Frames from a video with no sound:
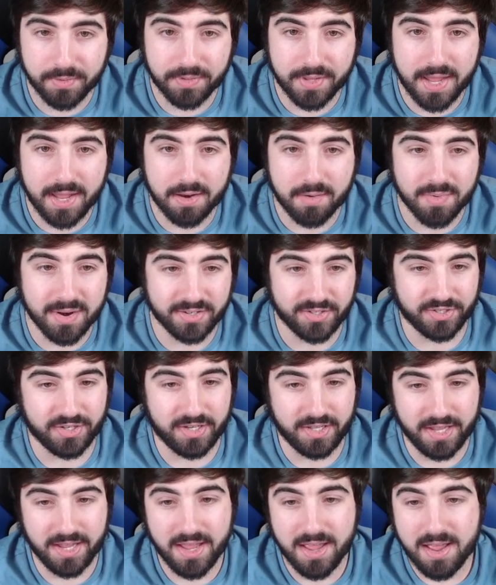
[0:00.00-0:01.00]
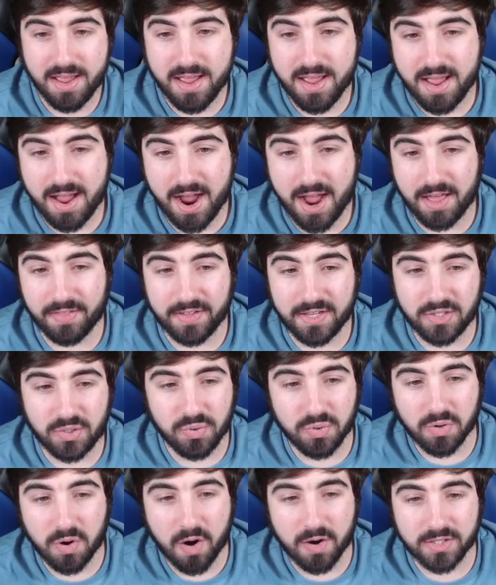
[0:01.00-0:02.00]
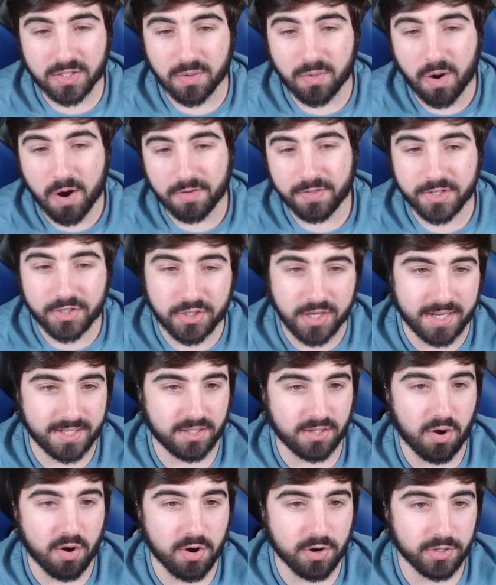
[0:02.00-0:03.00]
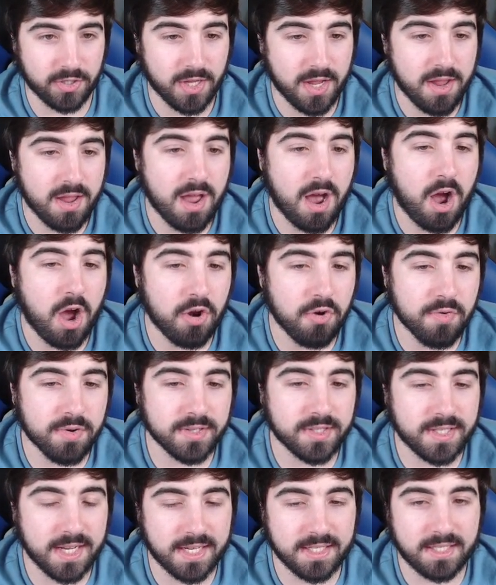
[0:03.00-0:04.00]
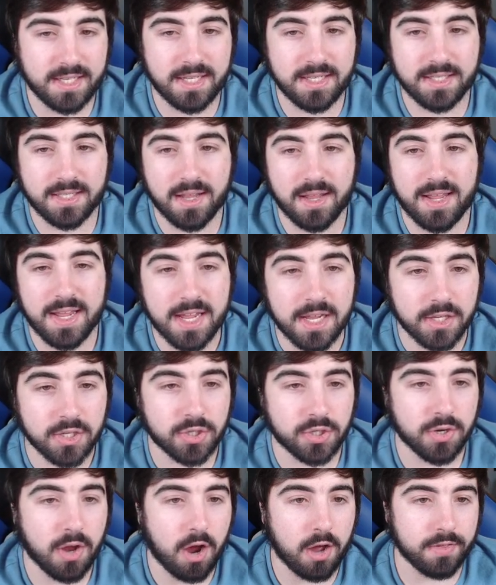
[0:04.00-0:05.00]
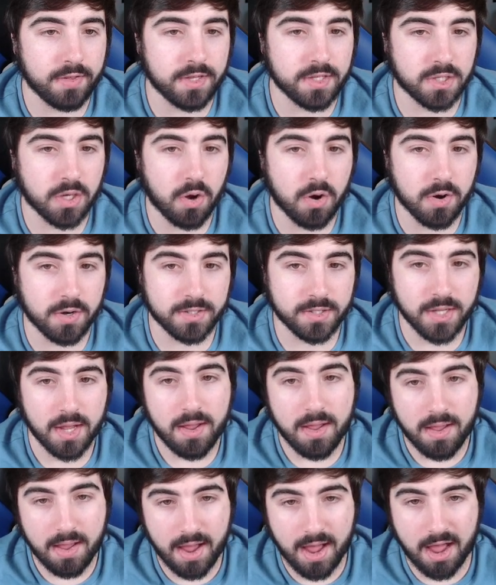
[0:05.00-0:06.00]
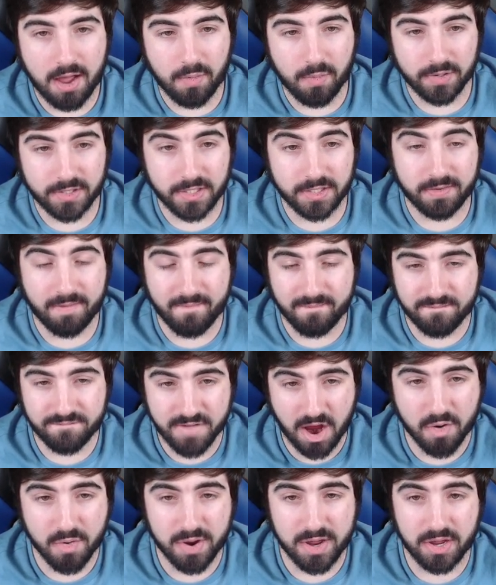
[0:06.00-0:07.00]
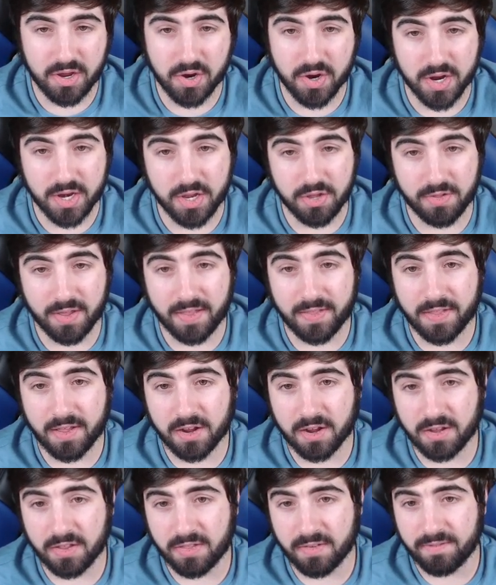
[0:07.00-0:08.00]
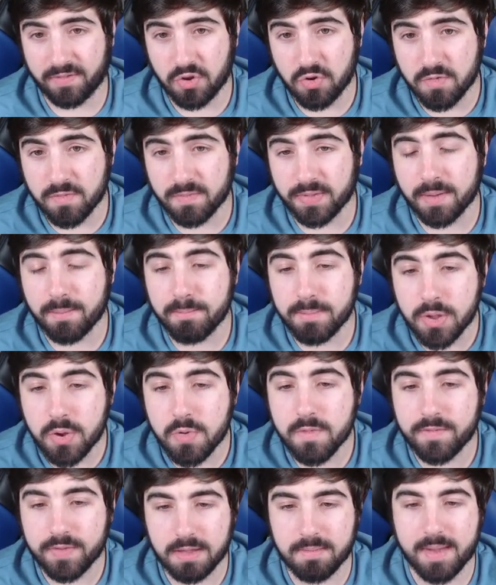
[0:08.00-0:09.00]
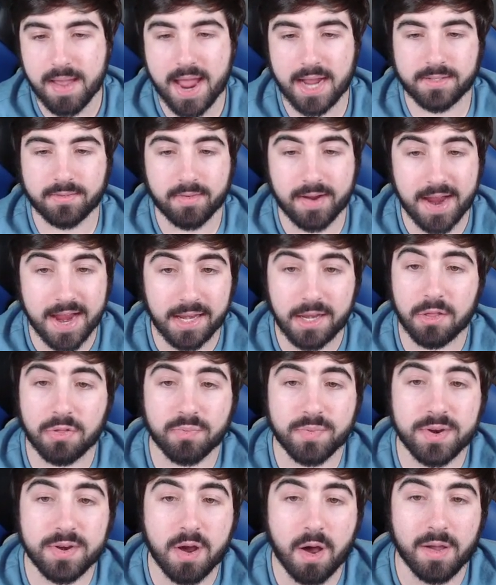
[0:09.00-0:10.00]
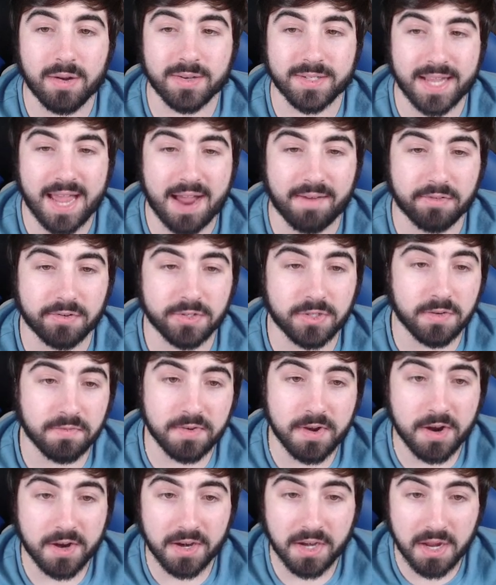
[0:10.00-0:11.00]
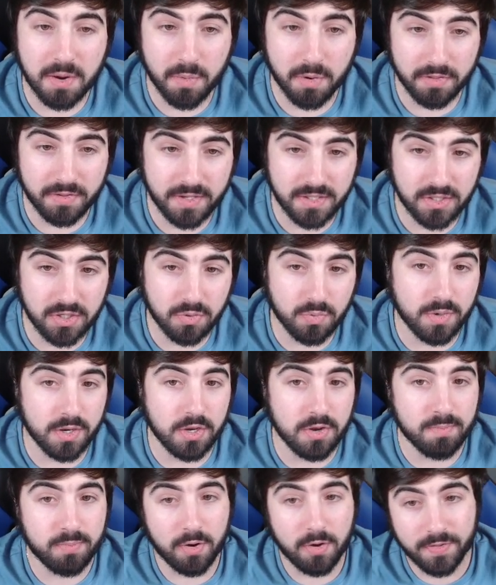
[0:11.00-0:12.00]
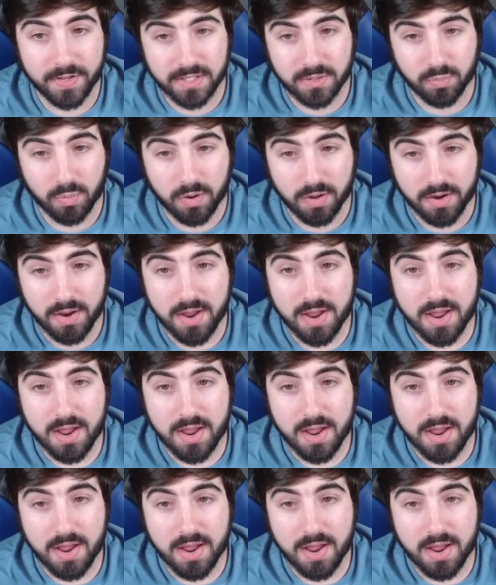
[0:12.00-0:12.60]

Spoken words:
that originally. These two cards though are the chase cards, 160s each on these cards, which is very good. You then got the Mew VMAX for $83 after. So if you're not going to get one of these two and you pull this one,